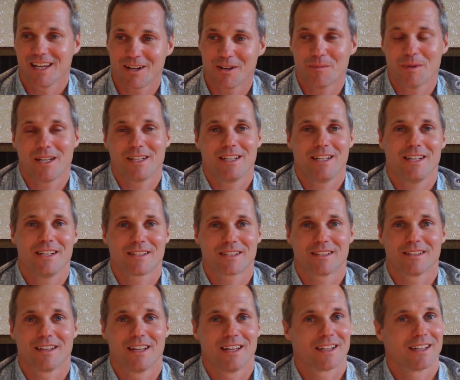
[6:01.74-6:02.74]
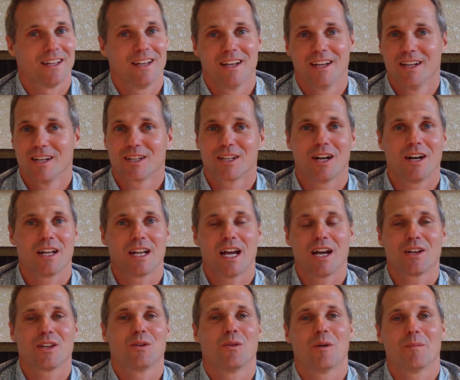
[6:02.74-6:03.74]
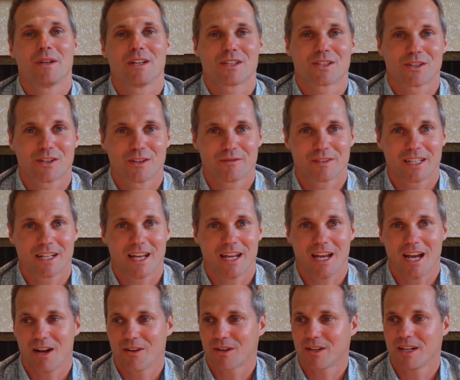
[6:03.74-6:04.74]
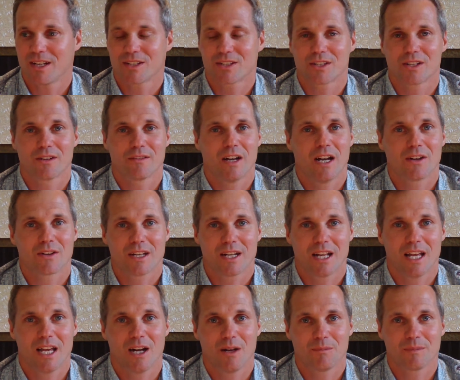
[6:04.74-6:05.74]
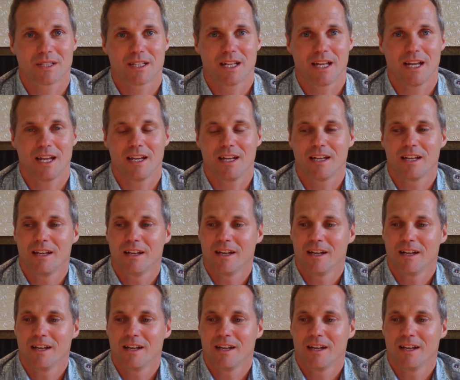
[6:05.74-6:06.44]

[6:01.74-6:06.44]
get on my knees and like, God, how do you want me to serve today? How can I serve? How can I help today?